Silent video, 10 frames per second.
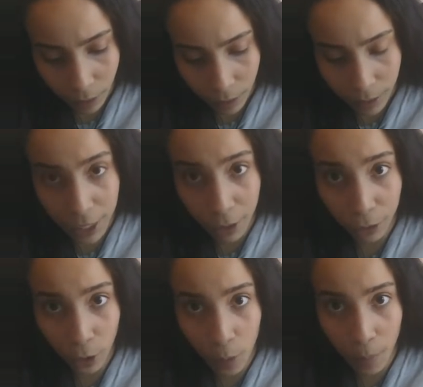Thank you
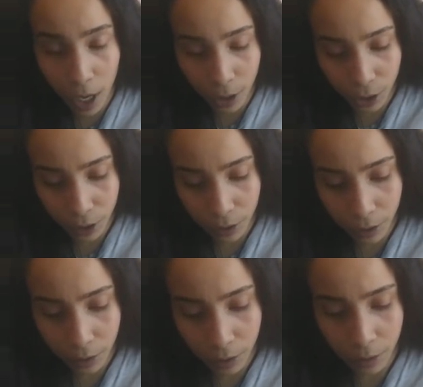so much.
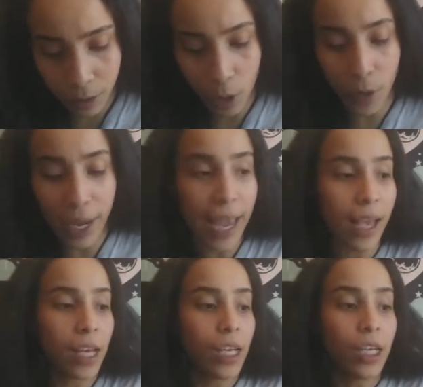
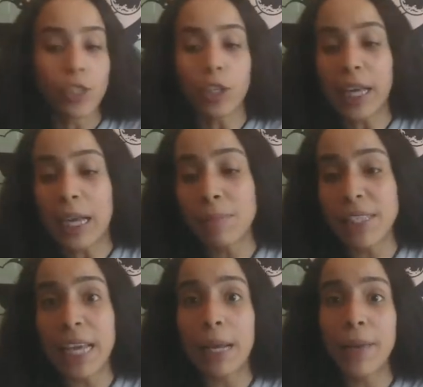Okay. So like I'm
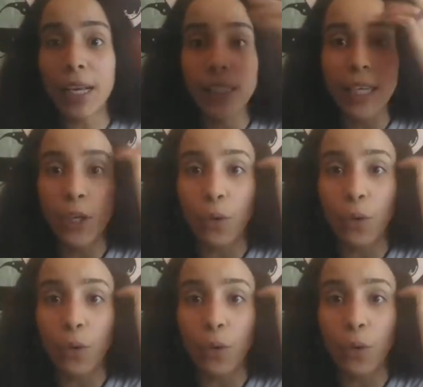saying, let me continue